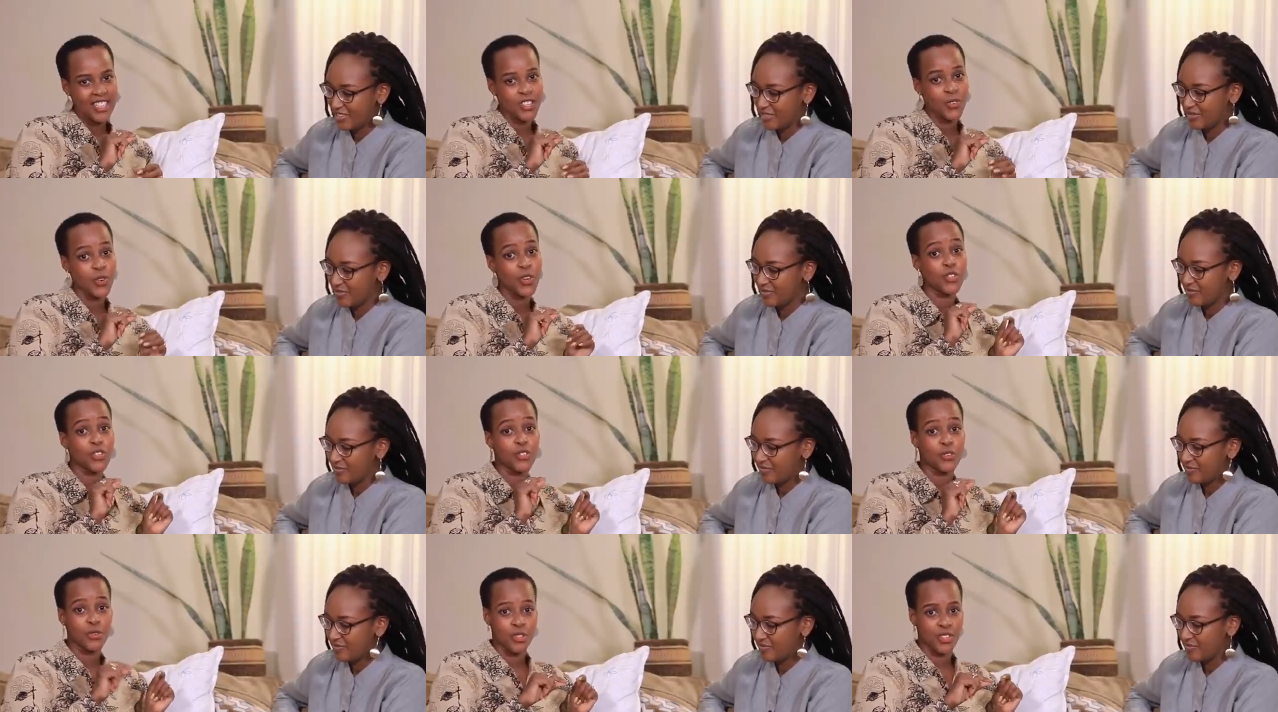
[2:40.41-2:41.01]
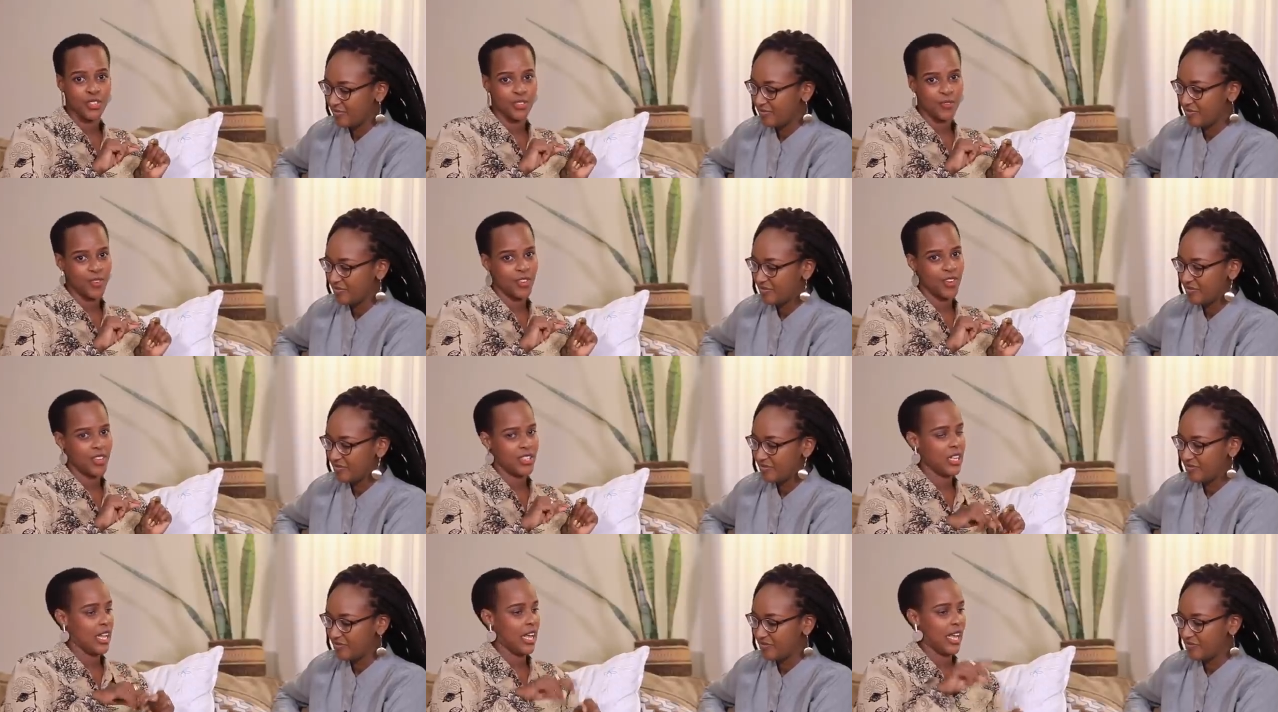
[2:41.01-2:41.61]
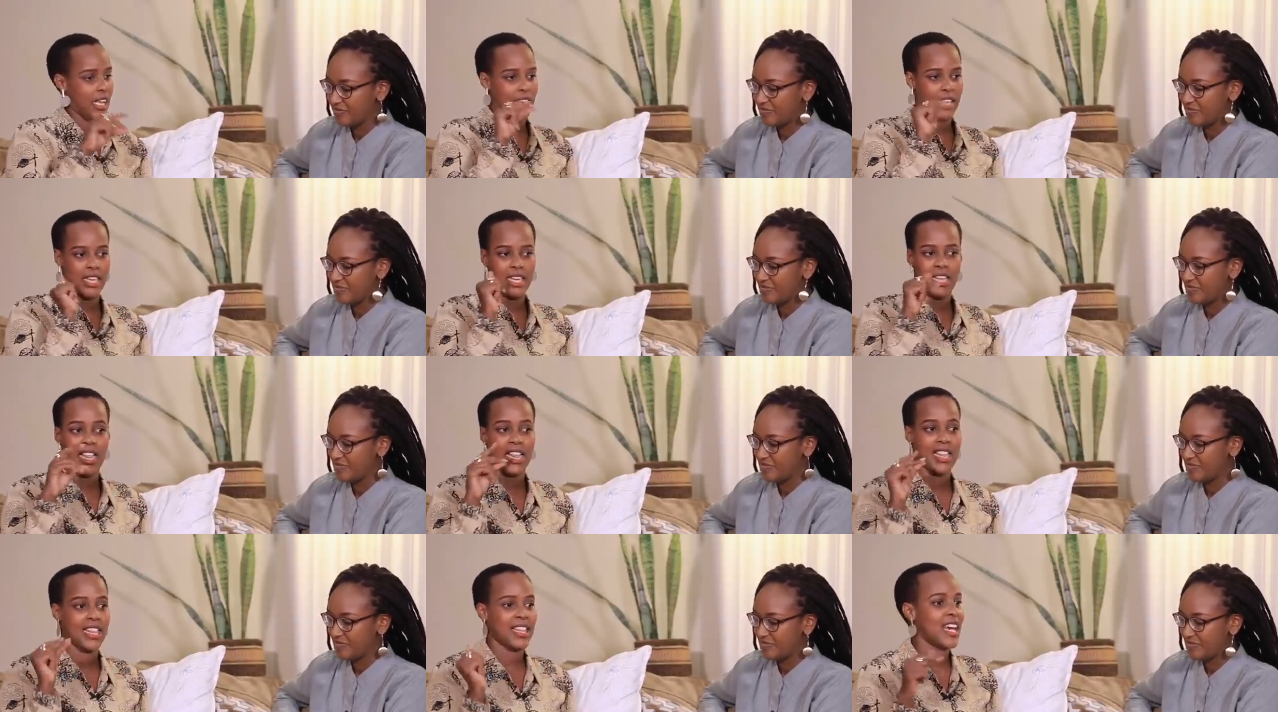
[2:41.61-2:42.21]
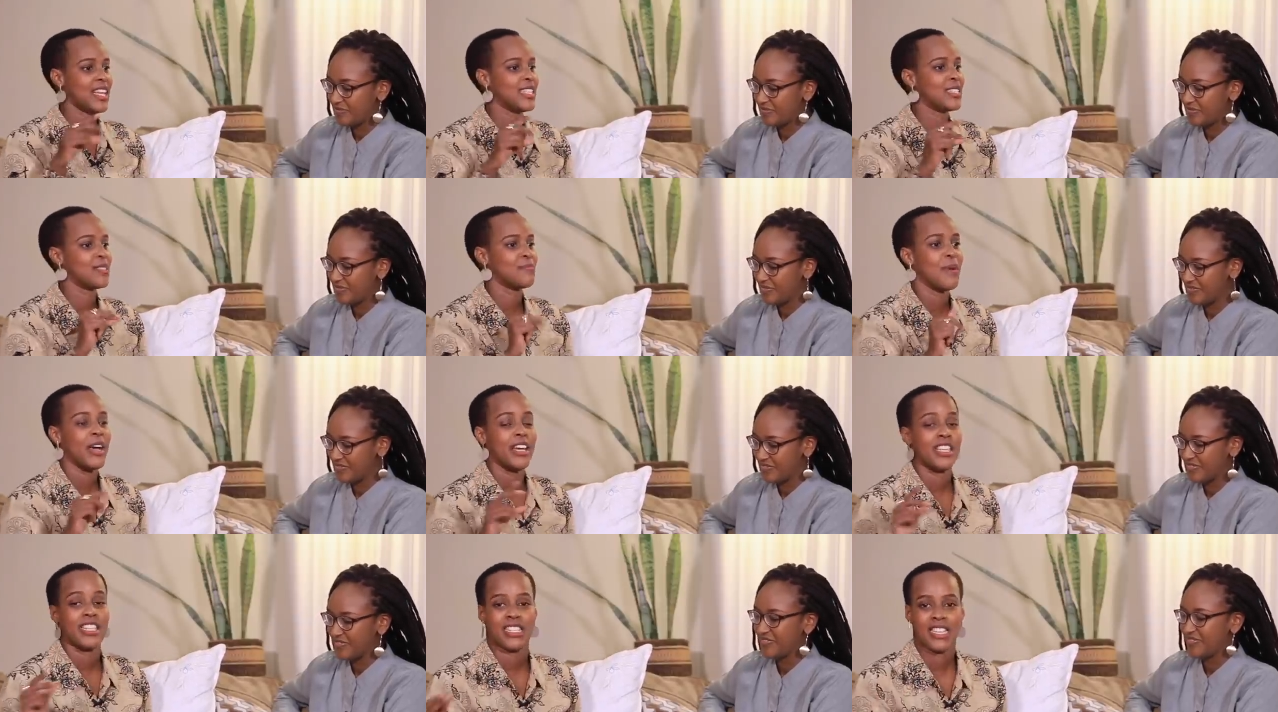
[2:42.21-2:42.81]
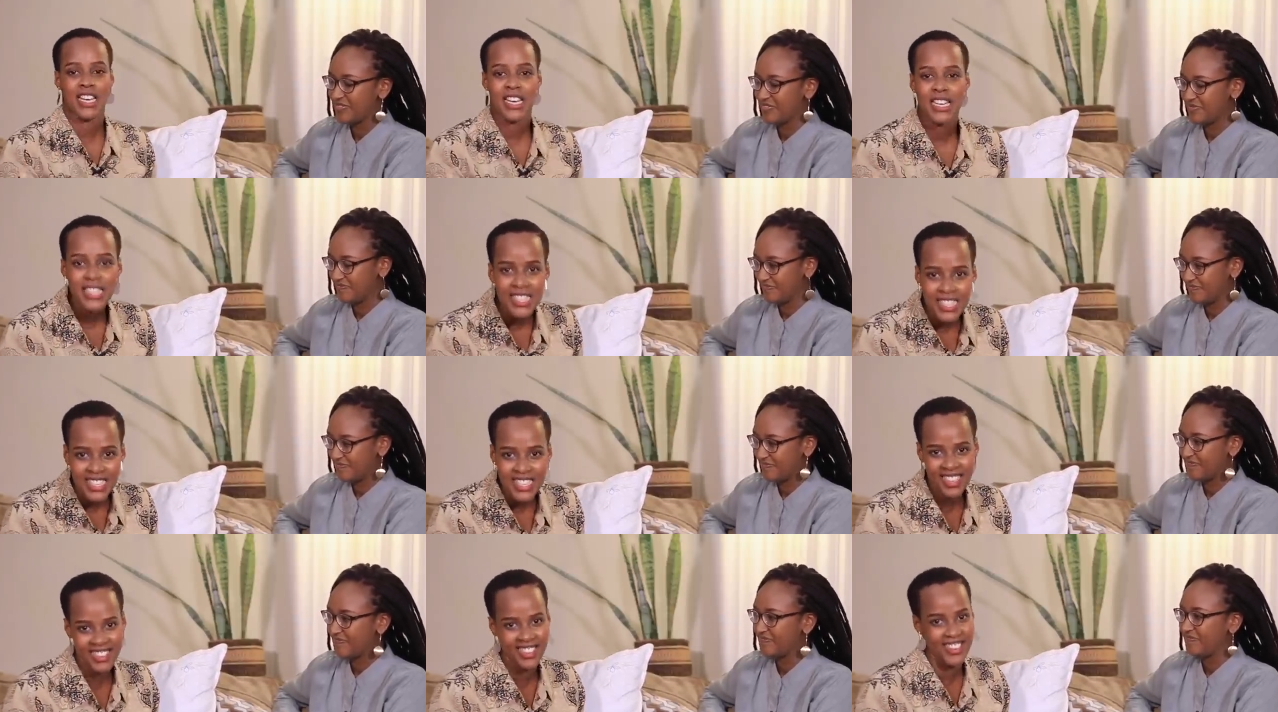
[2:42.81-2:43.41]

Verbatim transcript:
Speaker 1: They're trying to do these videos like that's my chance.